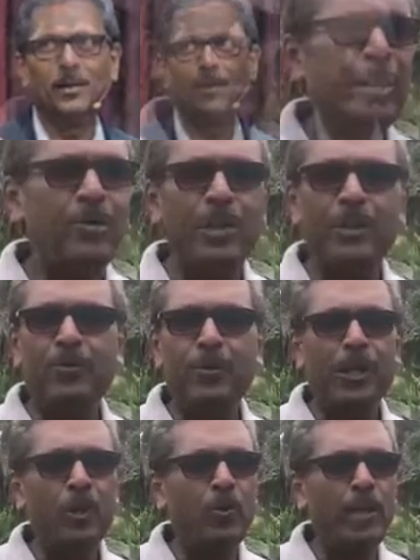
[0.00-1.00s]
we are
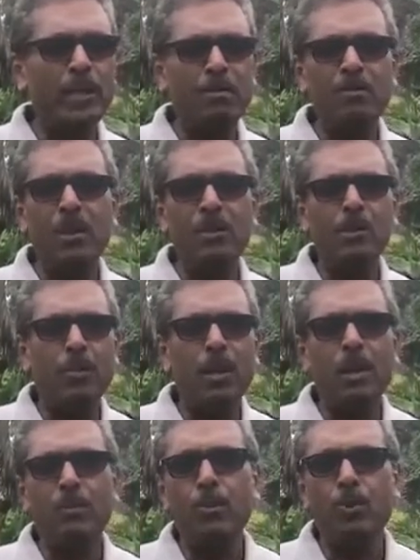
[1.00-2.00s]
grateful that we can
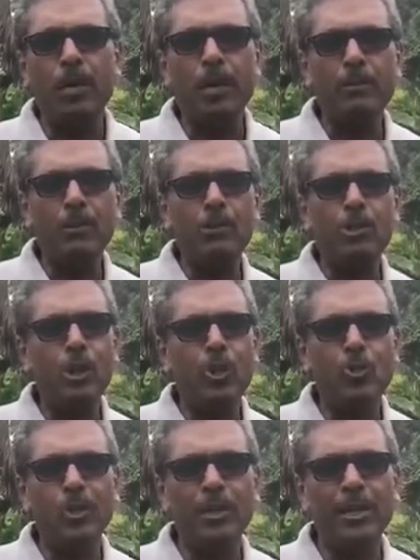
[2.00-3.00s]
multiply proclaimers
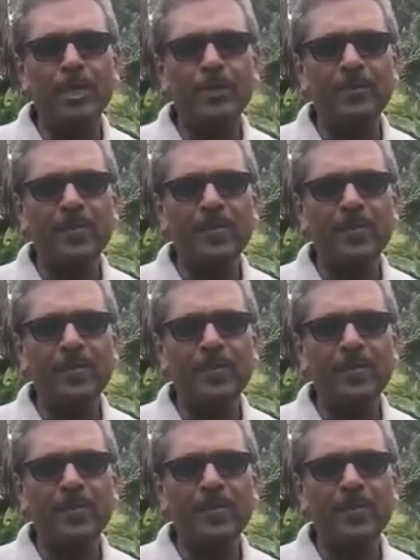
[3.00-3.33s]
locally.